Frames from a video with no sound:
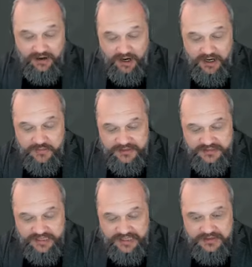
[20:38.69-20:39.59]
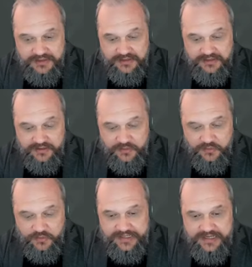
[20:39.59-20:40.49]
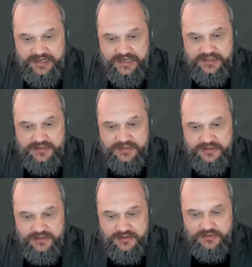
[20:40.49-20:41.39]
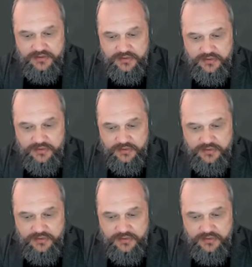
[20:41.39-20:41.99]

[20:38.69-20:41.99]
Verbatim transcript: I would say that we need to,